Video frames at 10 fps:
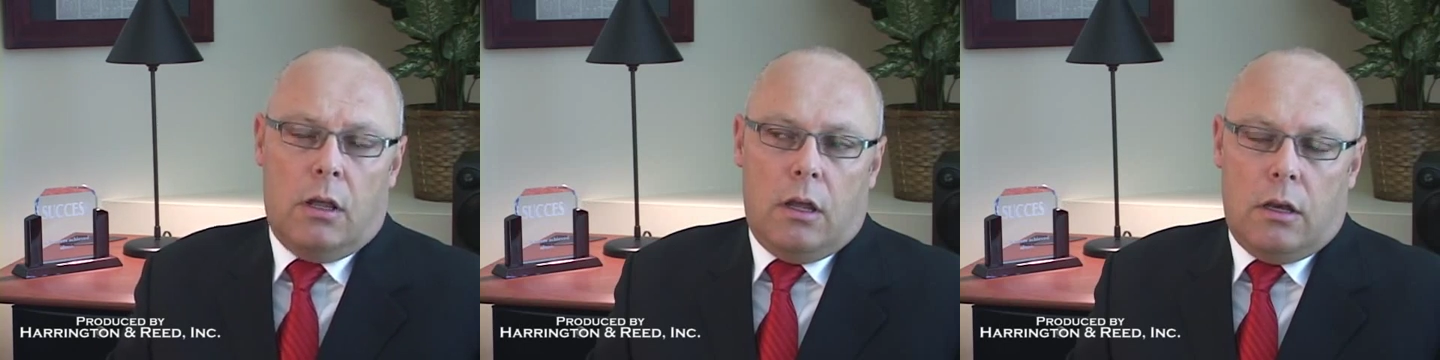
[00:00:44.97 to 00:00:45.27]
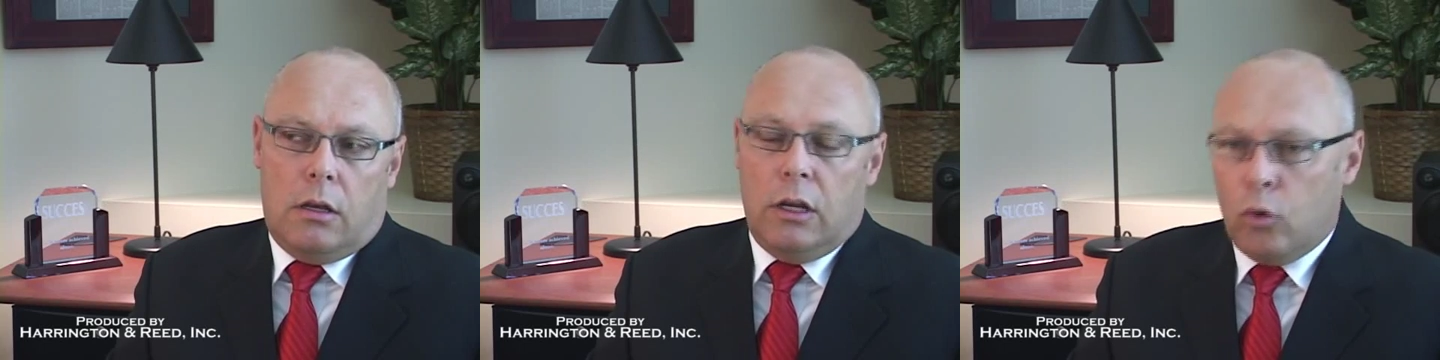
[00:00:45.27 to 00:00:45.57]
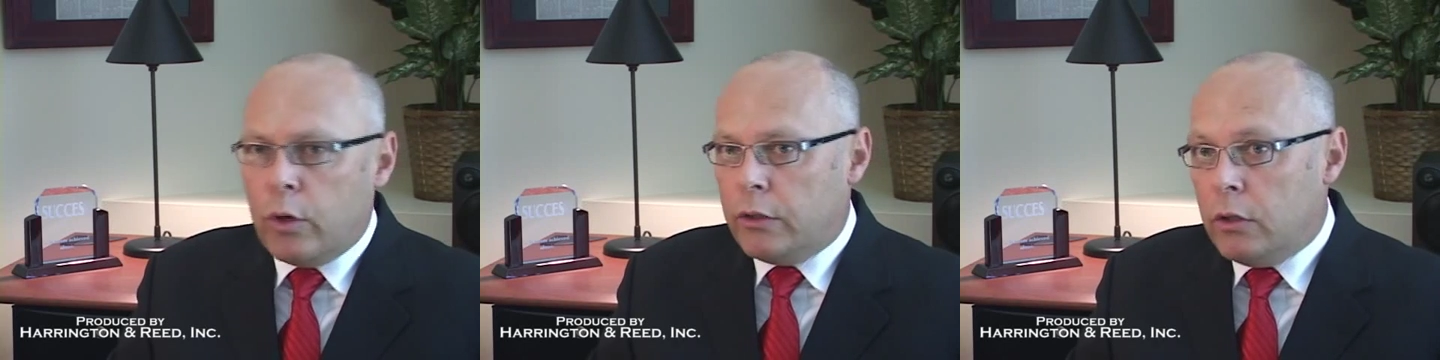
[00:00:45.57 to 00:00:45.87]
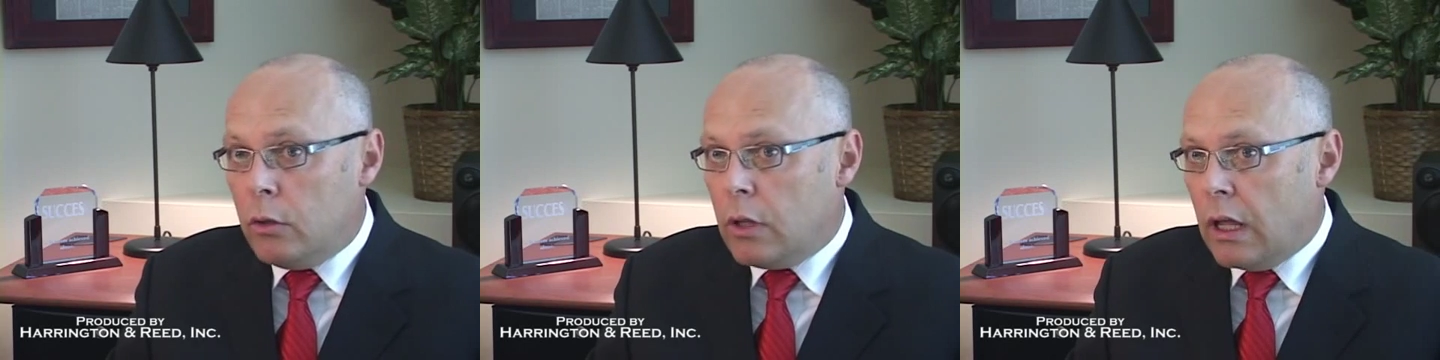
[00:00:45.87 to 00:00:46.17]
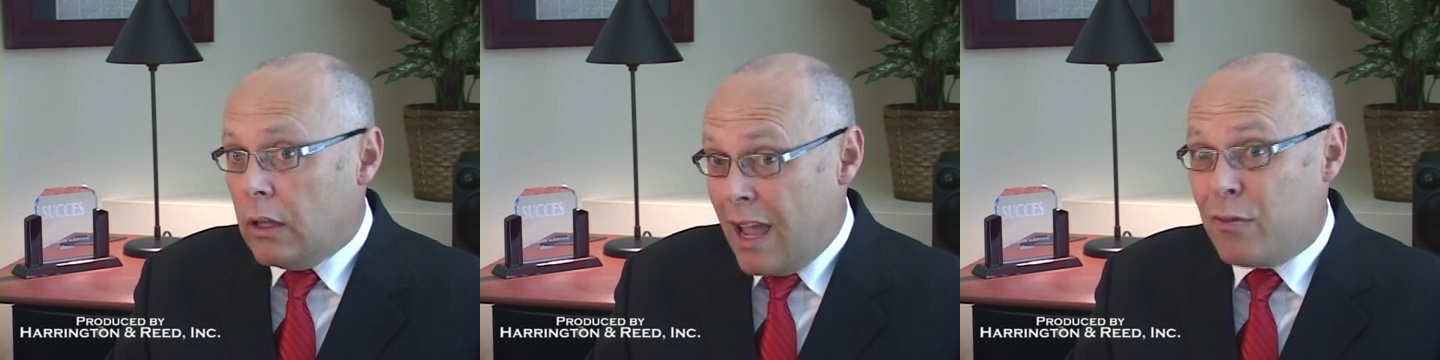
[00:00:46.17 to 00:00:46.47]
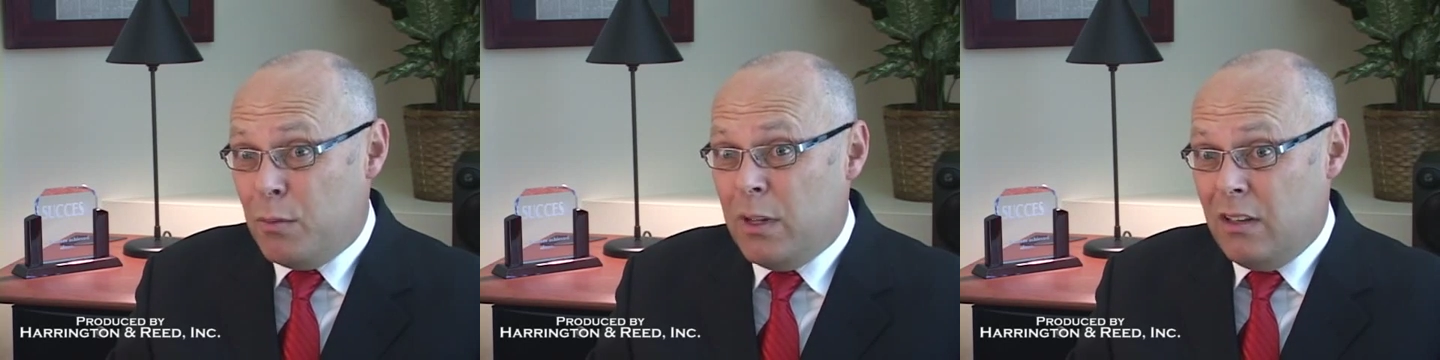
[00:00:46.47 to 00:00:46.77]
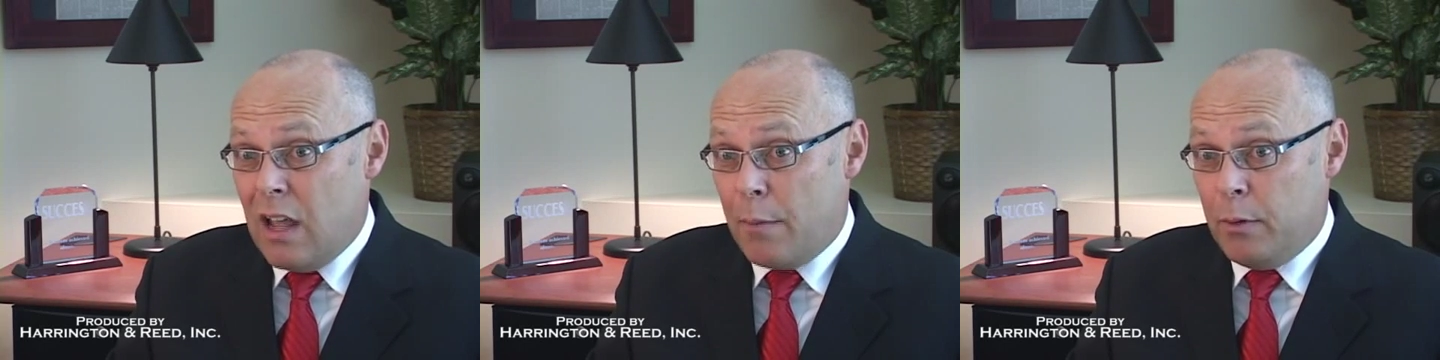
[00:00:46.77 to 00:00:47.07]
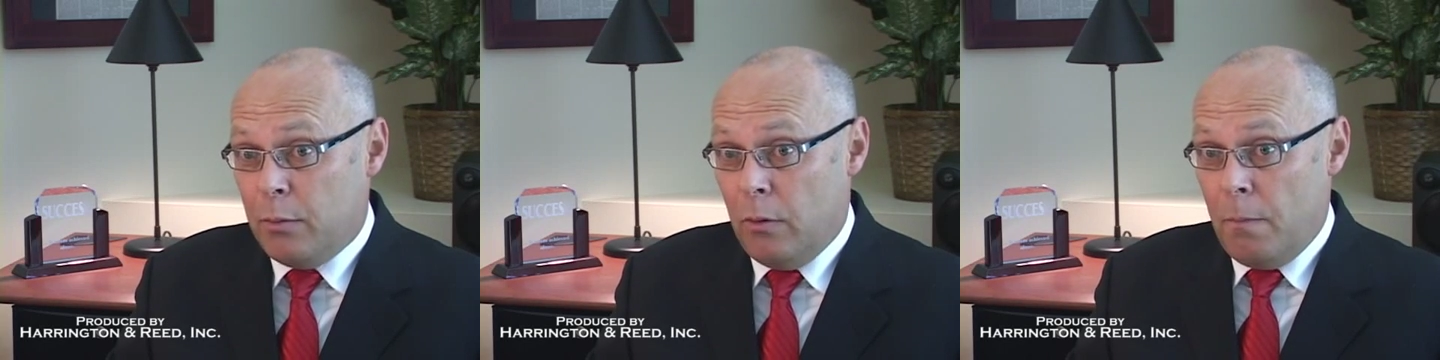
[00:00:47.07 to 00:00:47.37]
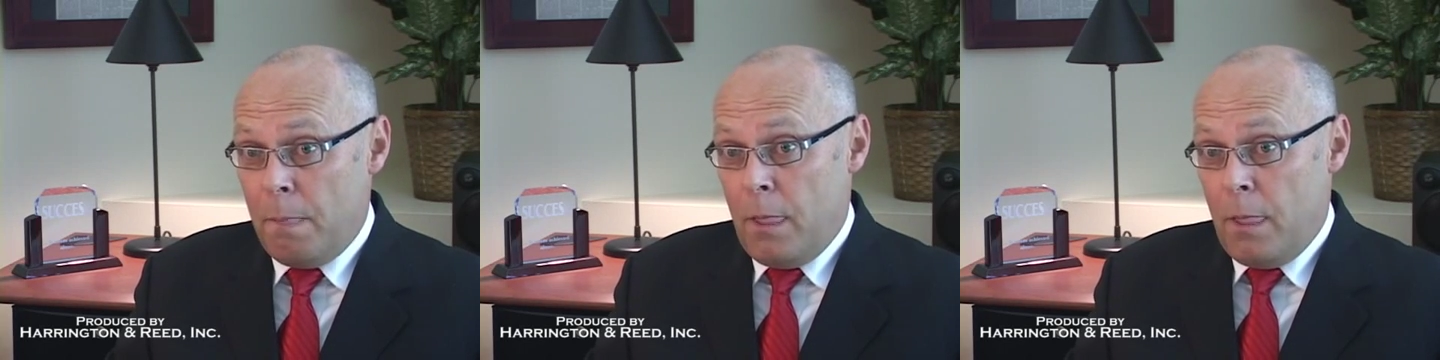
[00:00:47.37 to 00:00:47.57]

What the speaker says: and in order to do that, you have to be adaptable.